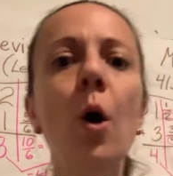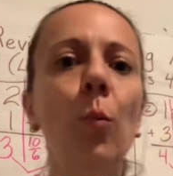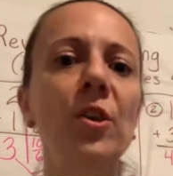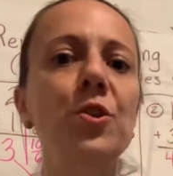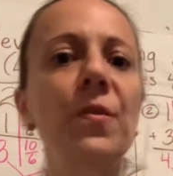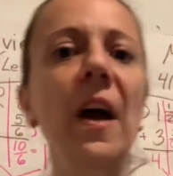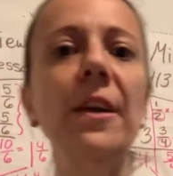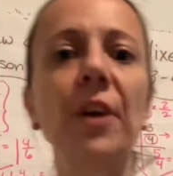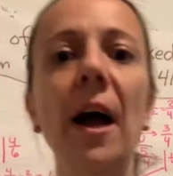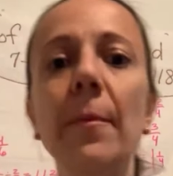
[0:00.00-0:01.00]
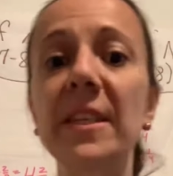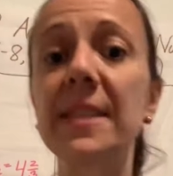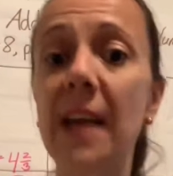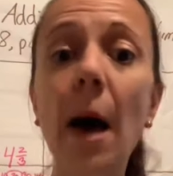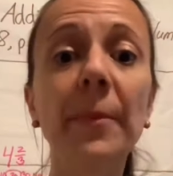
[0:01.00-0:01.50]
Once you've got your common
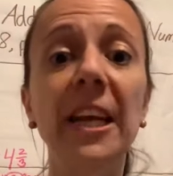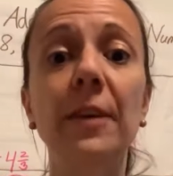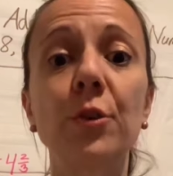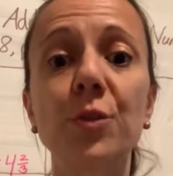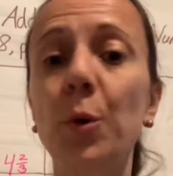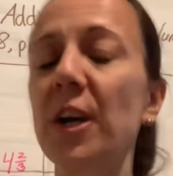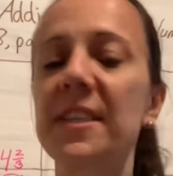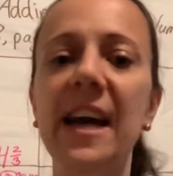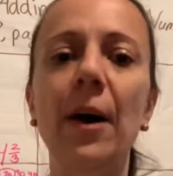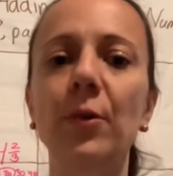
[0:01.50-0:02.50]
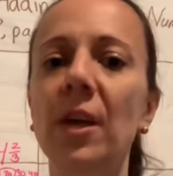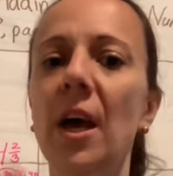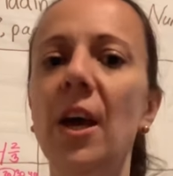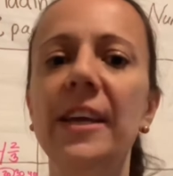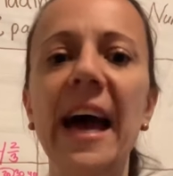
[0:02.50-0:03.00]
denominators worked out,
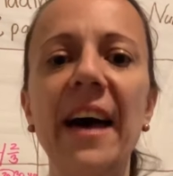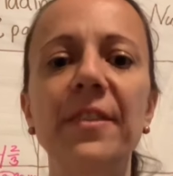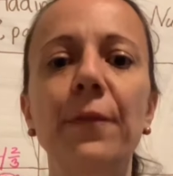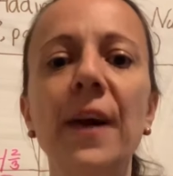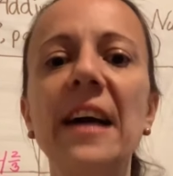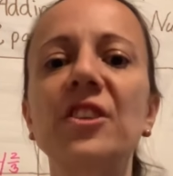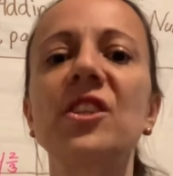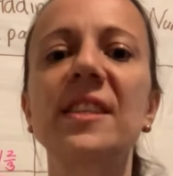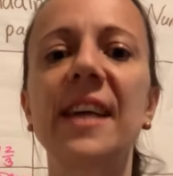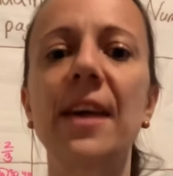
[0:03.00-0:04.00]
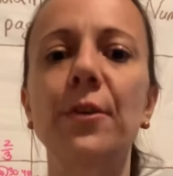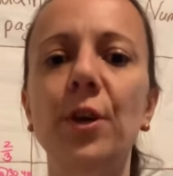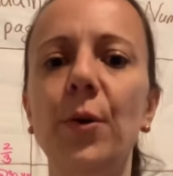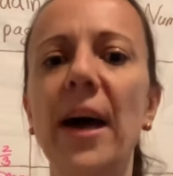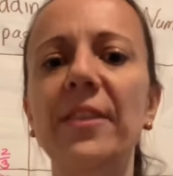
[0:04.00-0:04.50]
you add the fractions together,
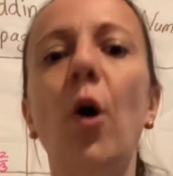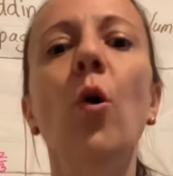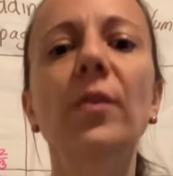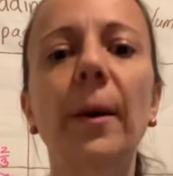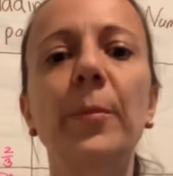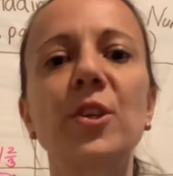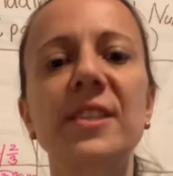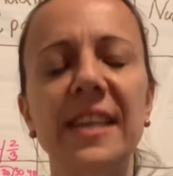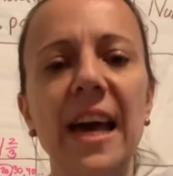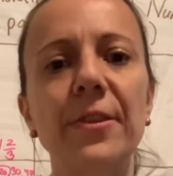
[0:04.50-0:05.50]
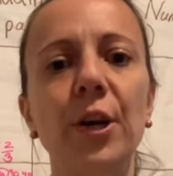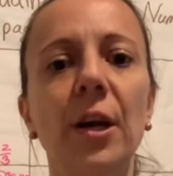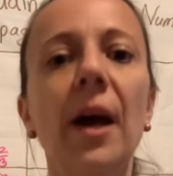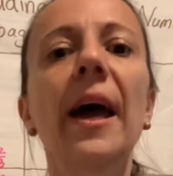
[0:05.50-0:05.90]
you add the whole numbers together.